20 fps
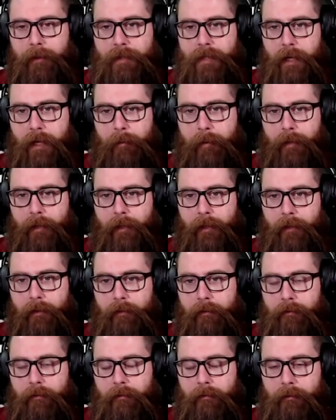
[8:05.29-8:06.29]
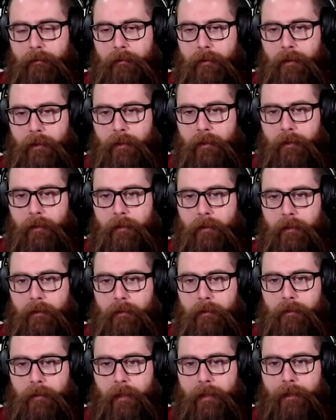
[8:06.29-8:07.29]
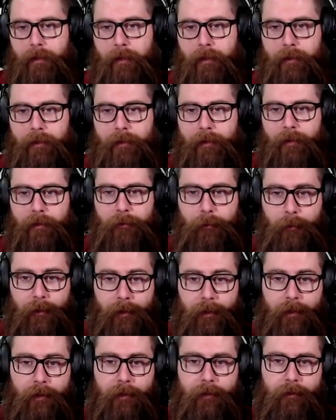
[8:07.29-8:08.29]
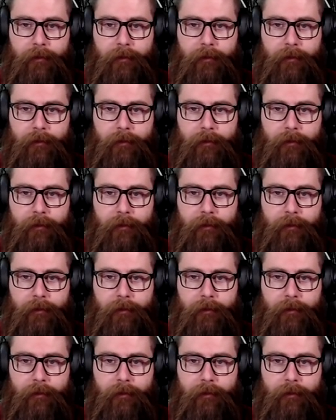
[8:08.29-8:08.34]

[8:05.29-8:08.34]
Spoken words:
JP later on this week.